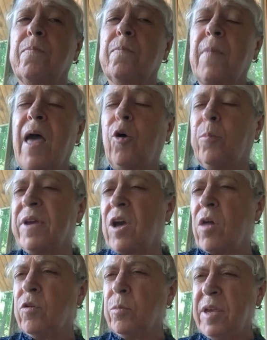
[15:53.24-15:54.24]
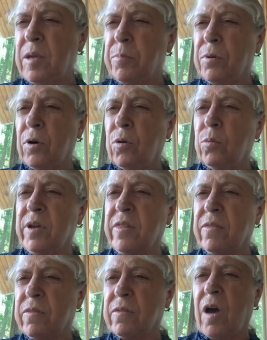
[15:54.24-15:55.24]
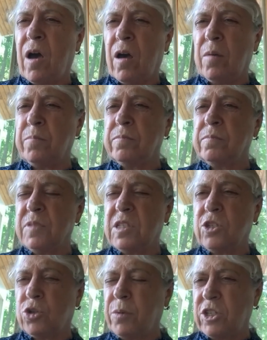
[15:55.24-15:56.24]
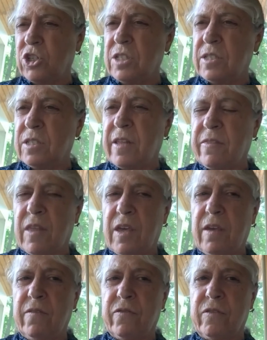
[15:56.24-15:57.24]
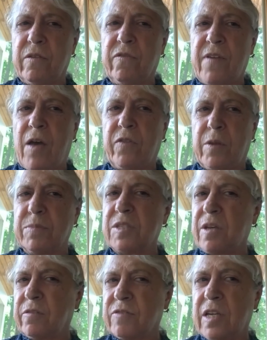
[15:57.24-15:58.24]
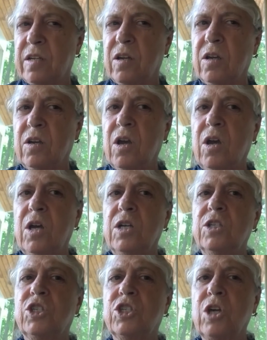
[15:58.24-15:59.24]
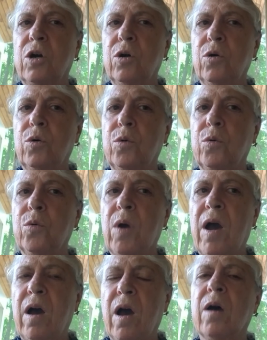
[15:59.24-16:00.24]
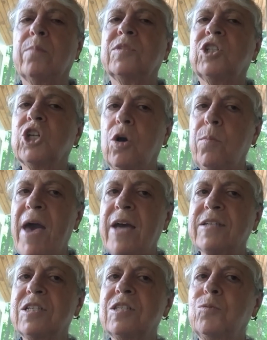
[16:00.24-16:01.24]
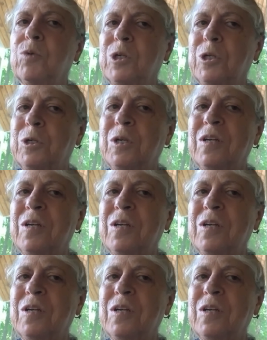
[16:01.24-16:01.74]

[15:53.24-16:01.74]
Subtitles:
helping other people with situations that they've found themselves in. So to go back to the word